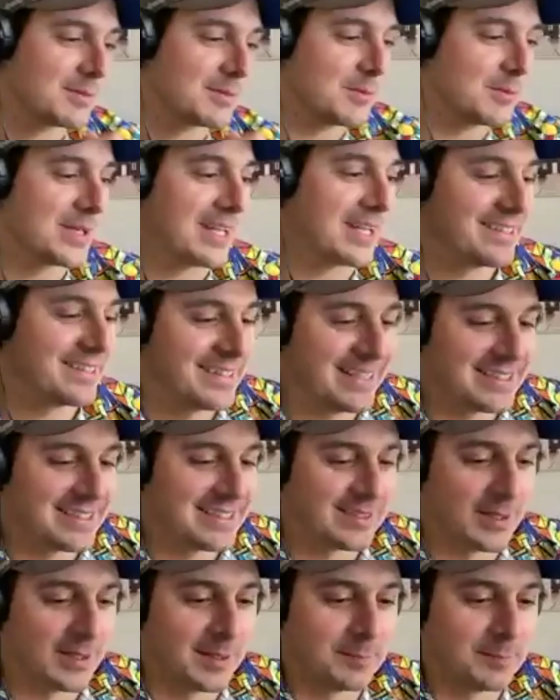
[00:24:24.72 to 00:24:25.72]
We'll catch you next
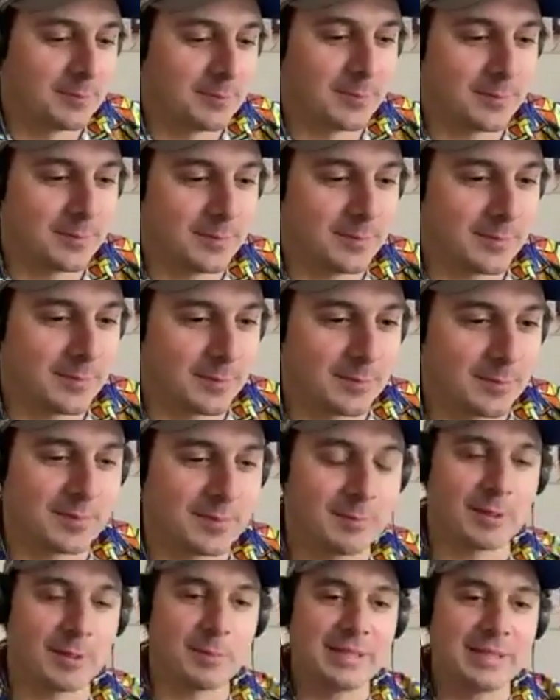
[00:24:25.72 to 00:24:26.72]
time.
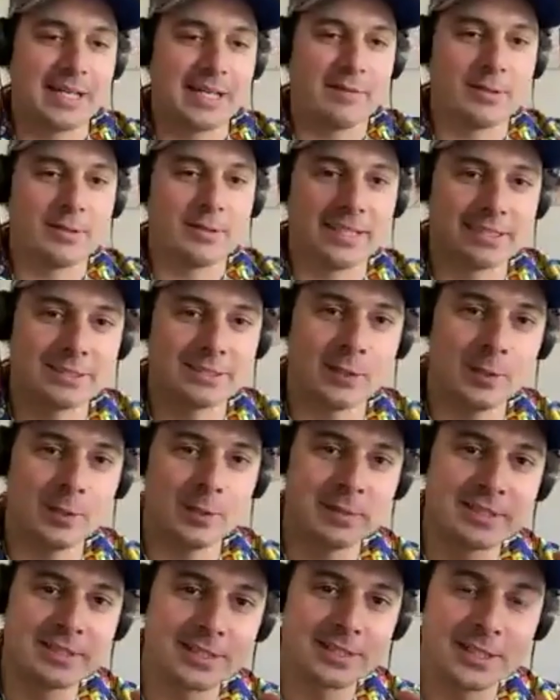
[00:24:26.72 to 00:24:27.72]
What are we covering next time?
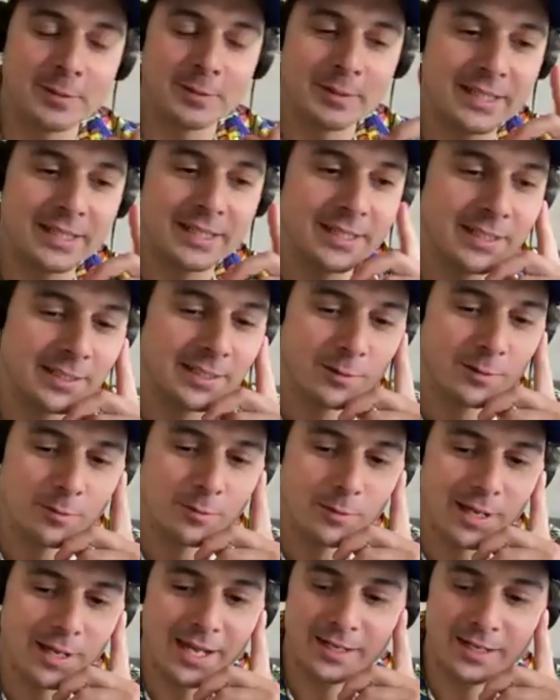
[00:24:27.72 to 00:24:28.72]
It's going to be
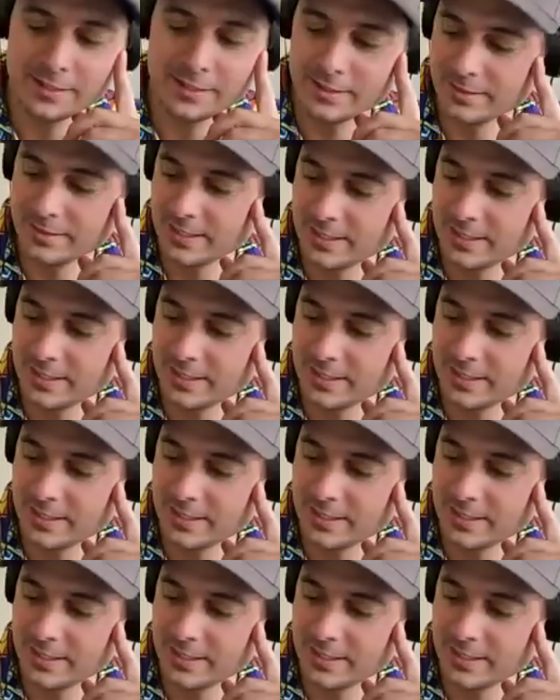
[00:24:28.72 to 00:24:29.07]
how to